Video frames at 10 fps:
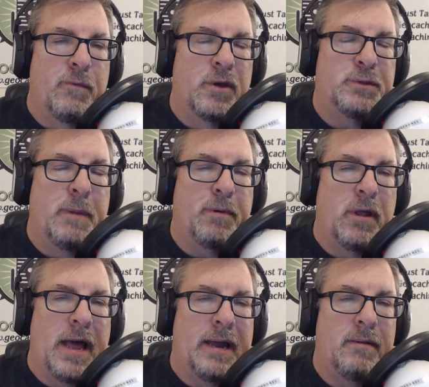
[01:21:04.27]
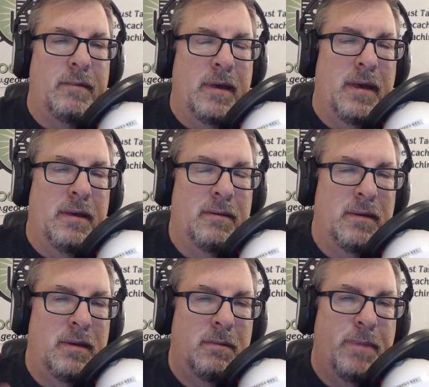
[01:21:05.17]
for most people are like,
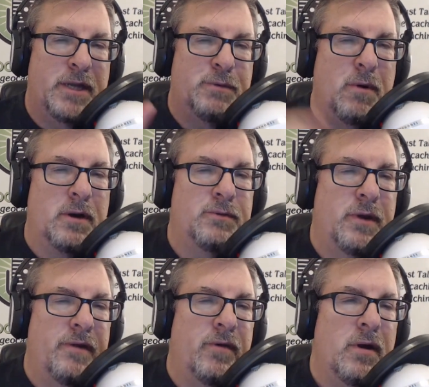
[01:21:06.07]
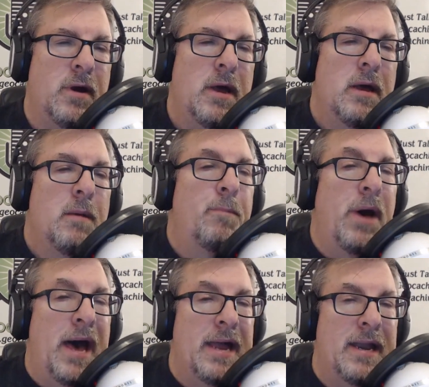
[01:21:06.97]
benchmarks, whatever.
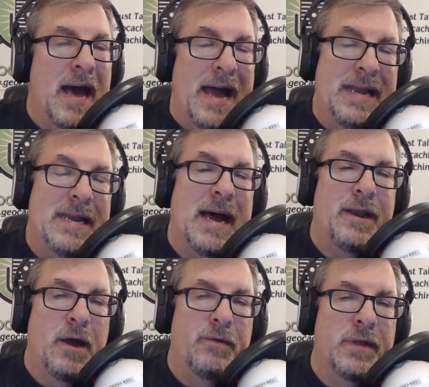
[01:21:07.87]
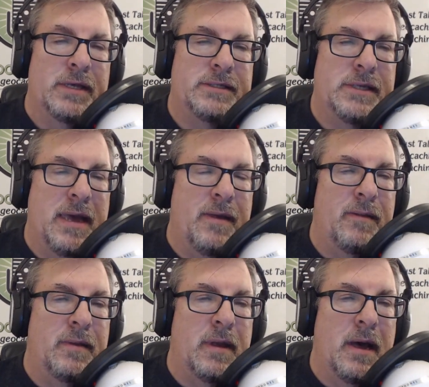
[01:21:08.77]
But I did not know this.
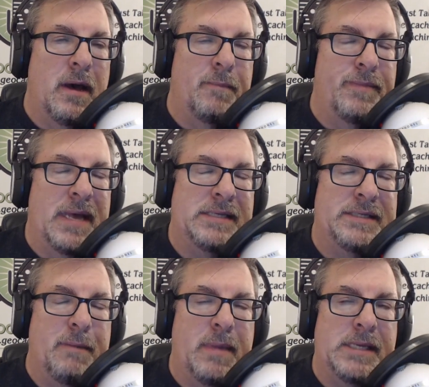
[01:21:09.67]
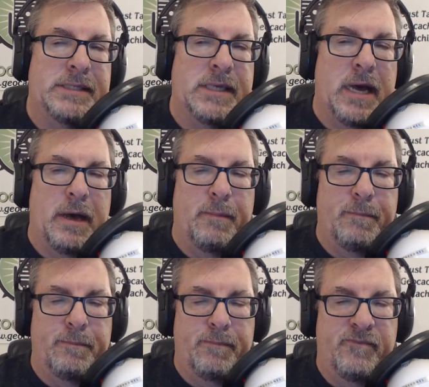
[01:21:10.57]
And they sent me
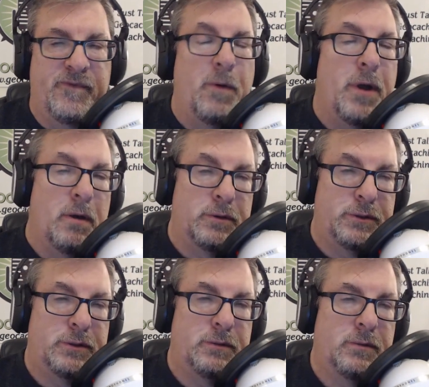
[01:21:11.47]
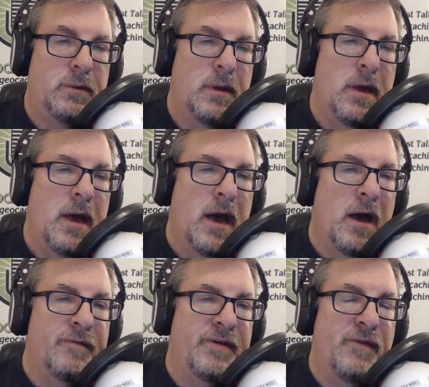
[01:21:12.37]
some photos
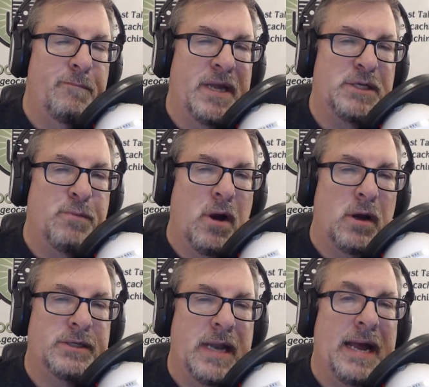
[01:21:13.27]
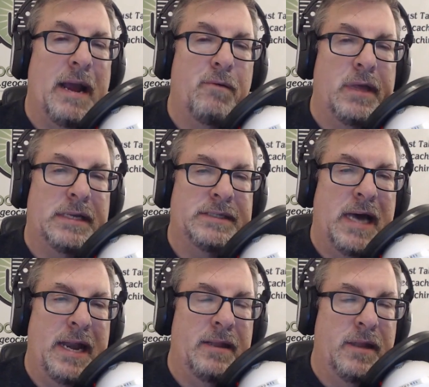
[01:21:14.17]
of different benchmarks, and I got really
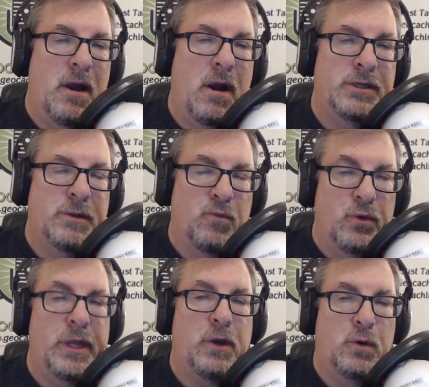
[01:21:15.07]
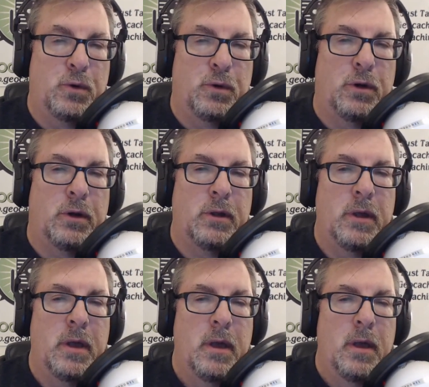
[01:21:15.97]
excited. There are some really cool
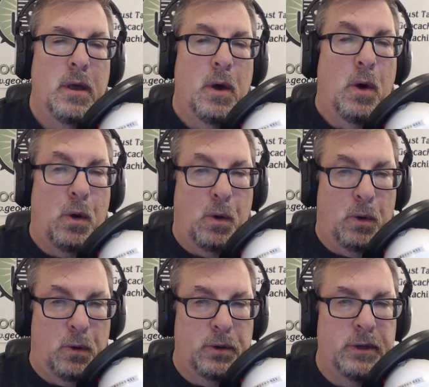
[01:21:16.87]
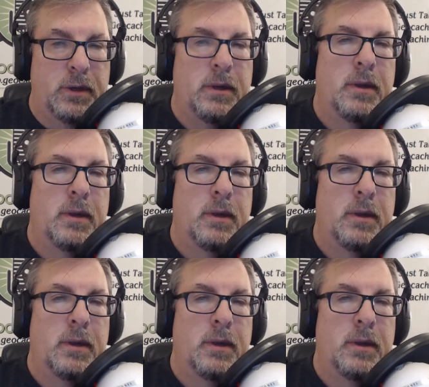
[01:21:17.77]
old